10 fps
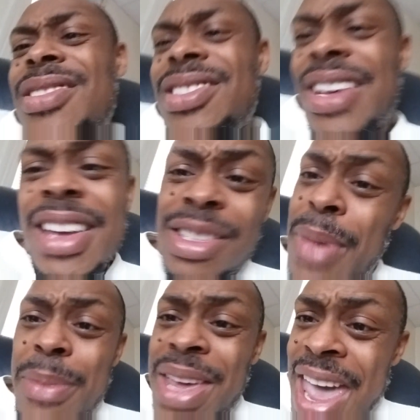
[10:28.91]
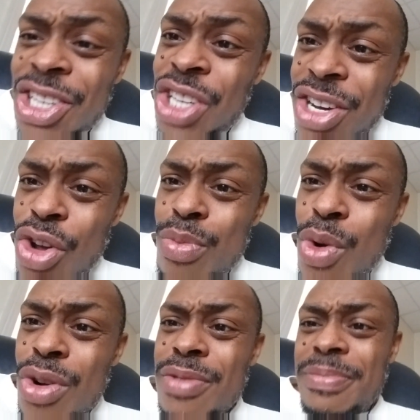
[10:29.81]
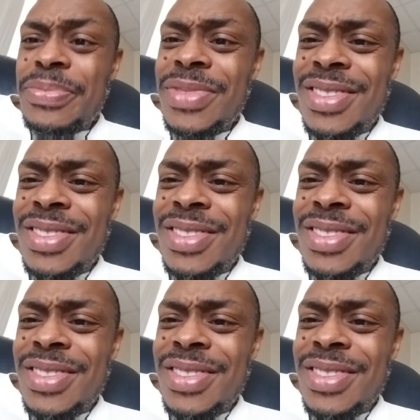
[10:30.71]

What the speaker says: saying the baby can't shit no more.